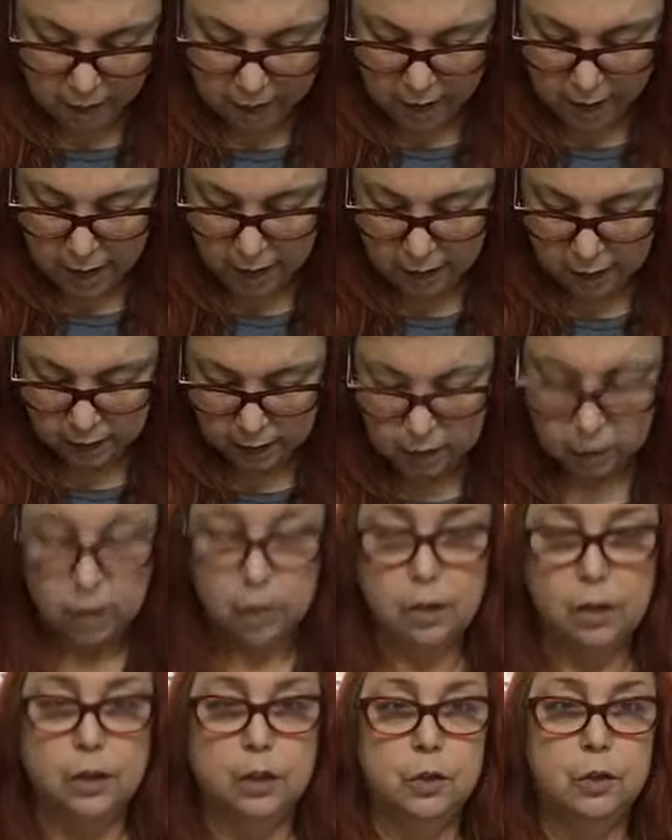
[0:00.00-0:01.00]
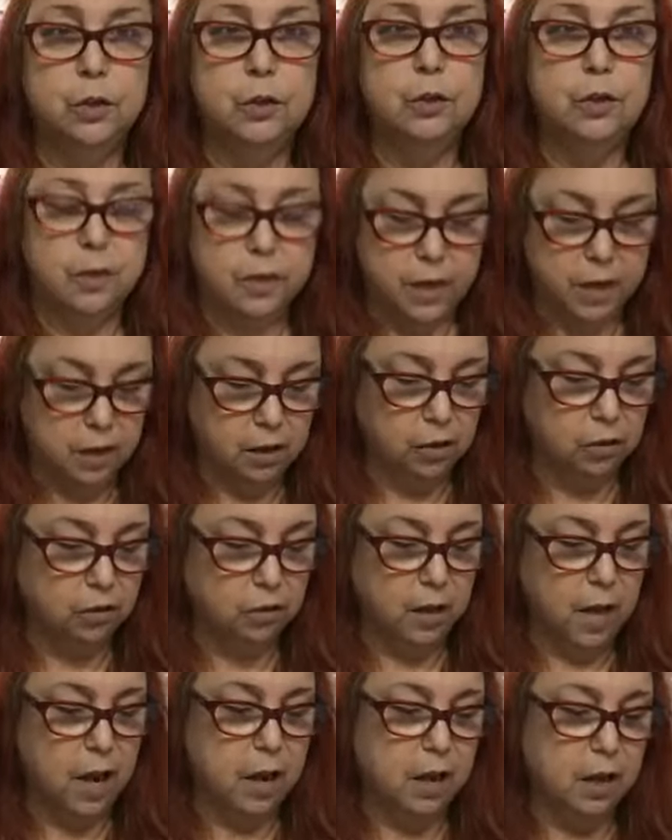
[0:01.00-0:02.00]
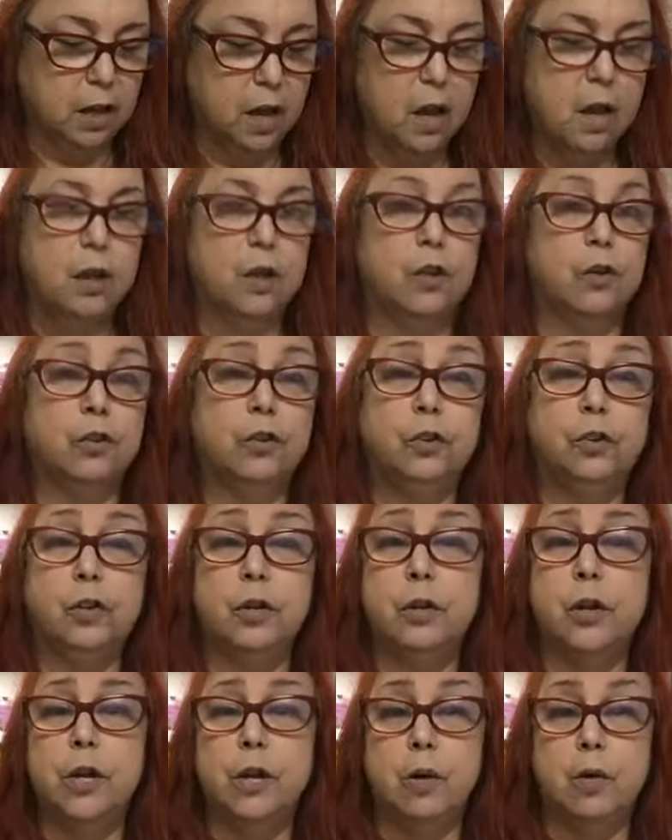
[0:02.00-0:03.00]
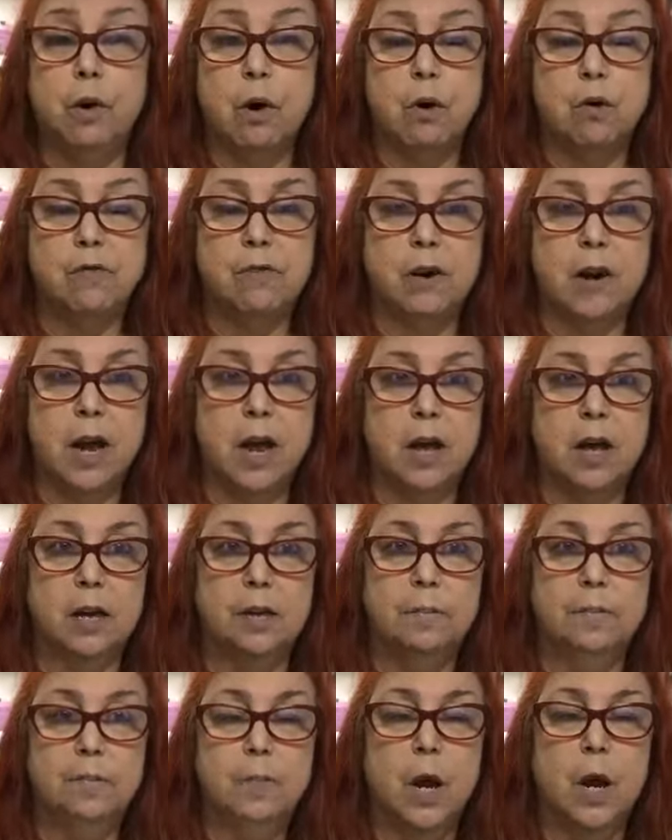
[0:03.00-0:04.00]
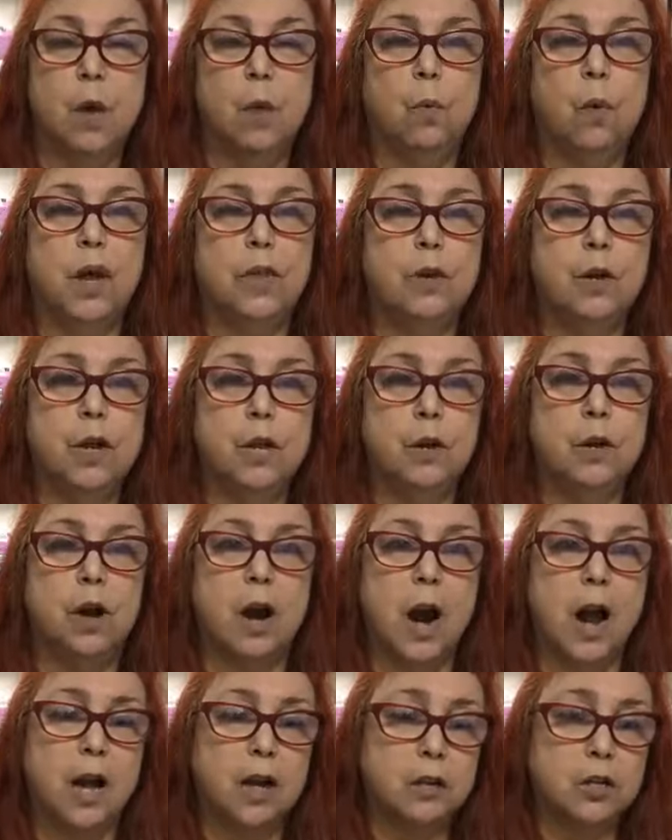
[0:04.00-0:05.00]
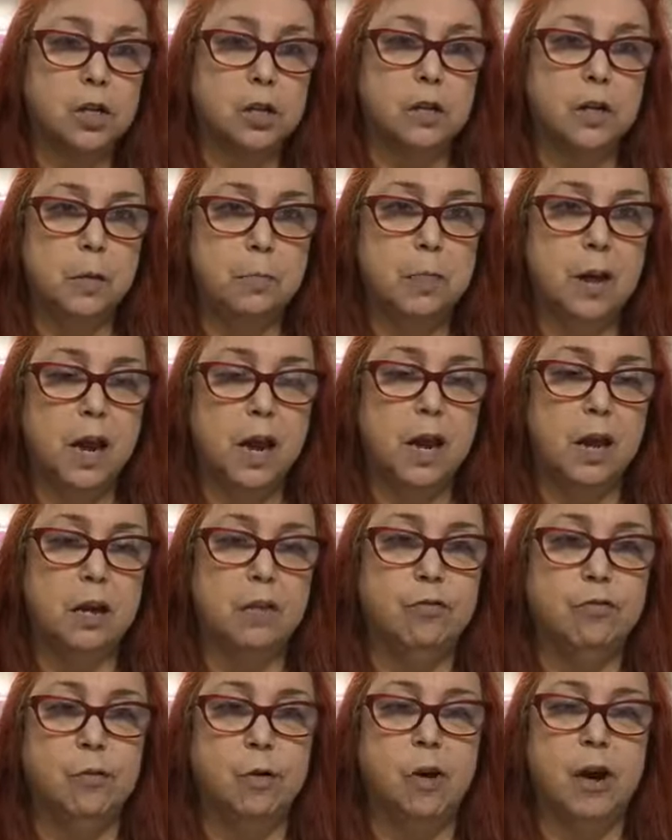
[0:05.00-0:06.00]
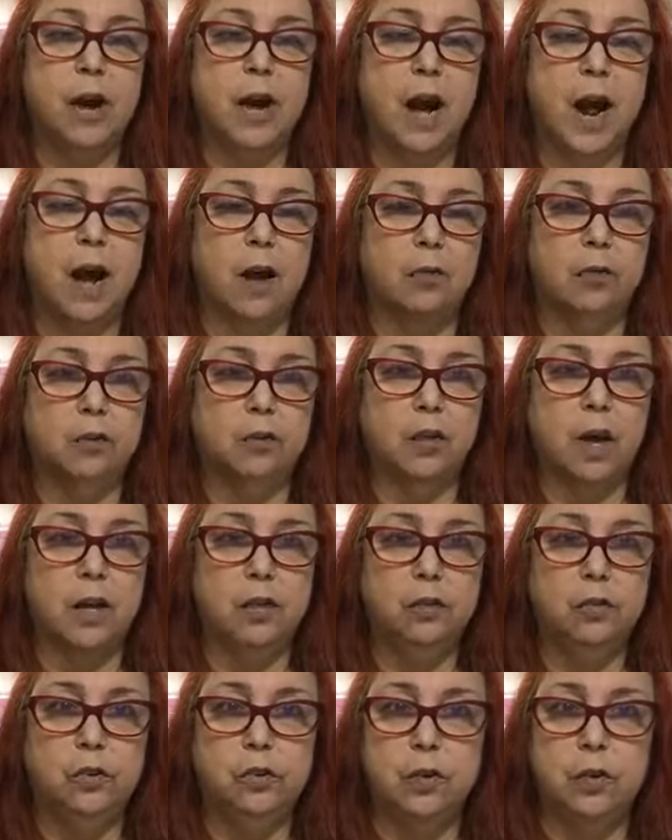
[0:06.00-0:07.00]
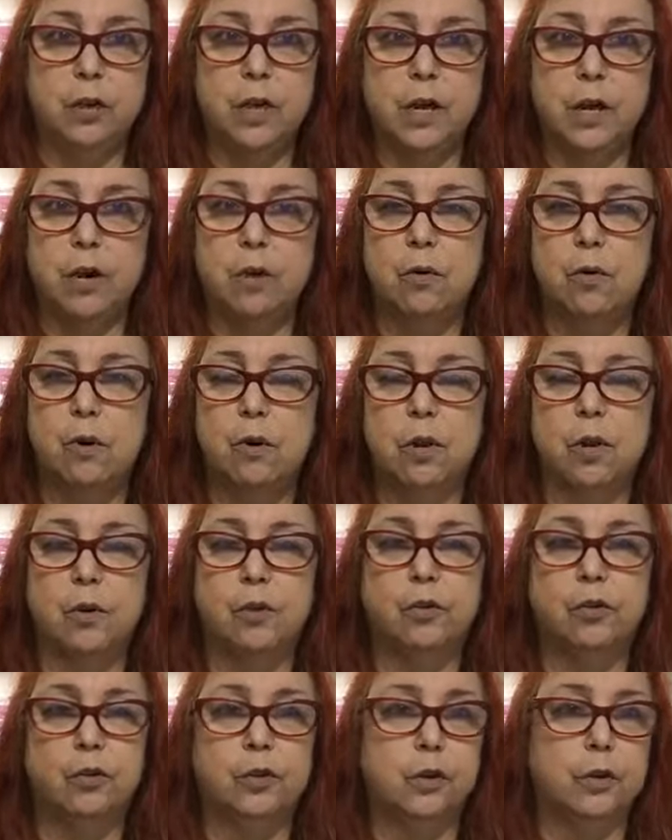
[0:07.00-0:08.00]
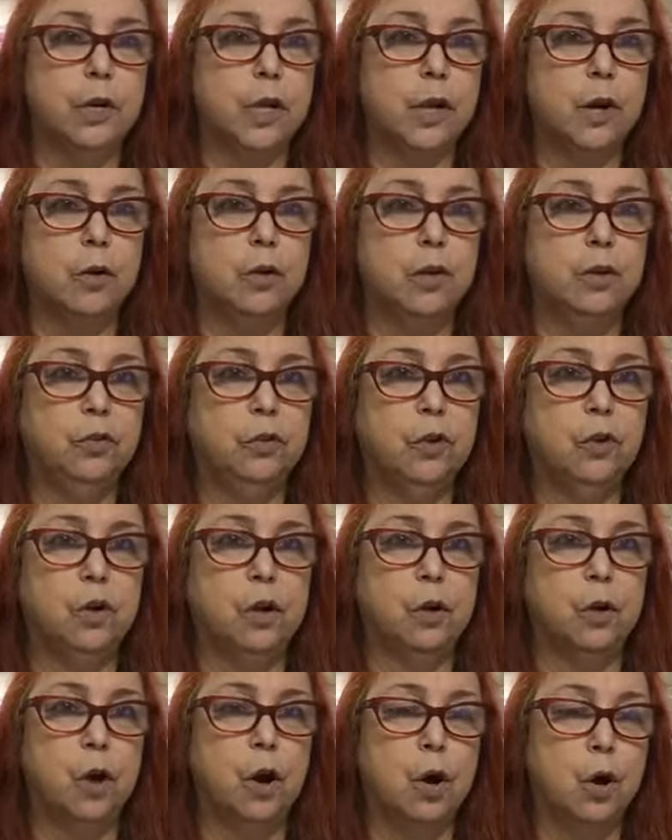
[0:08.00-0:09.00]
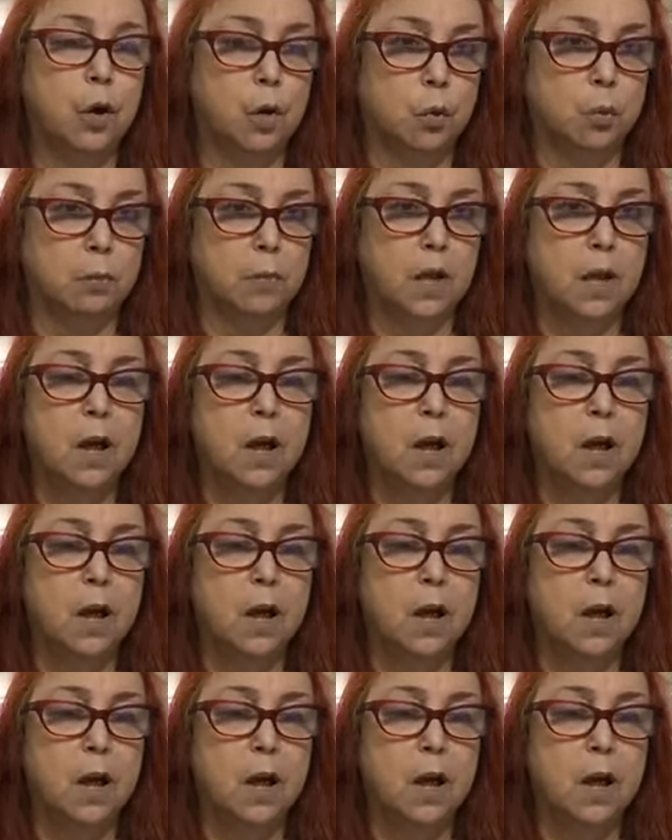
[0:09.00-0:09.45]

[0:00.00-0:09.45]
that could include things like your studio overhead. Whether you're actually paying for an outside studio or your studio is in your home,